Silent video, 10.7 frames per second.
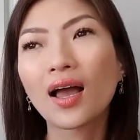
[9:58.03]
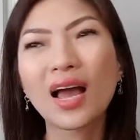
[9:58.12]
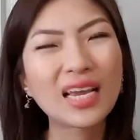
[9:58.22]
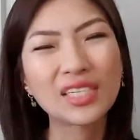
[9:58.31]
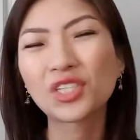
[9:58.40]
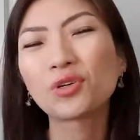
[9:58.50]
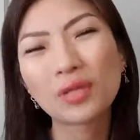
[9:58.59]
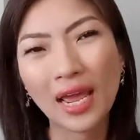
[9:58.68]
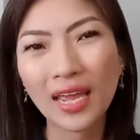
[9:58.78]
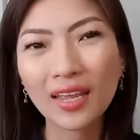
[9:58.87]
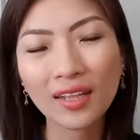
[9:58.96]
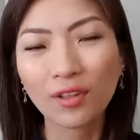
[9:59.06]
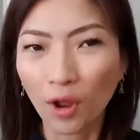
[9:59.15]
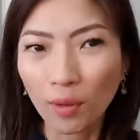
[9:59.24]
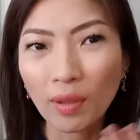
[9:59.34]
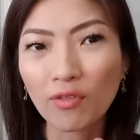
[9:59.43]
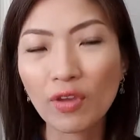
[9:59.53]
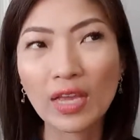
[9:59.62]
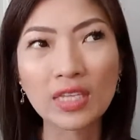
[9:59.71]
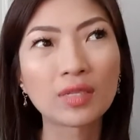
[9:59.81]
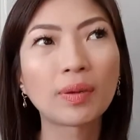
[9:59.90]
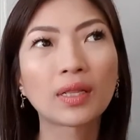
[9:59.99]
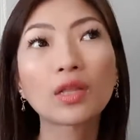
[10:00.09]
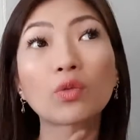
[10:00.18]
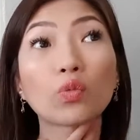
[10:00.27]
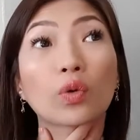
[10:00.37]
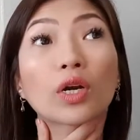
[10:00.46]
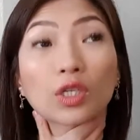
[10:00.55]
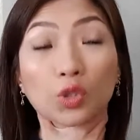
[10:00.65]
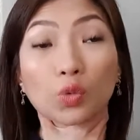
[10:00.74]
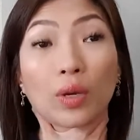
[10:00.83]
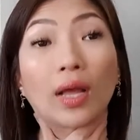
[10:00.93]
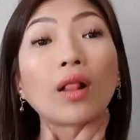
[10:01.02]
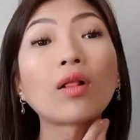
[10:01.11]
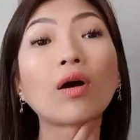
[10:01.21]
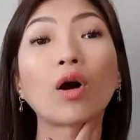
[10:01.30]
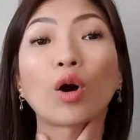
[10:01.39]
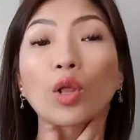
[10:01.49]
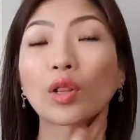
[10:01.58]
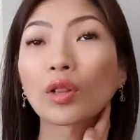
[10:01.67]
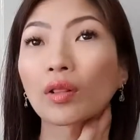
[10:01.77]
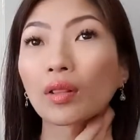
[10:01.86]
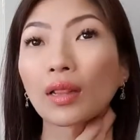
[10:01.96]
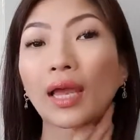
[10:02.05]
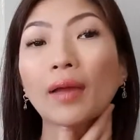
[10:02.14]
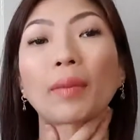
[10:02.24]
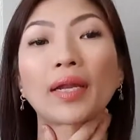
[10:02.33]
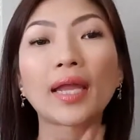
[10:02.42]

I just don't like it on my face. But it works well on like my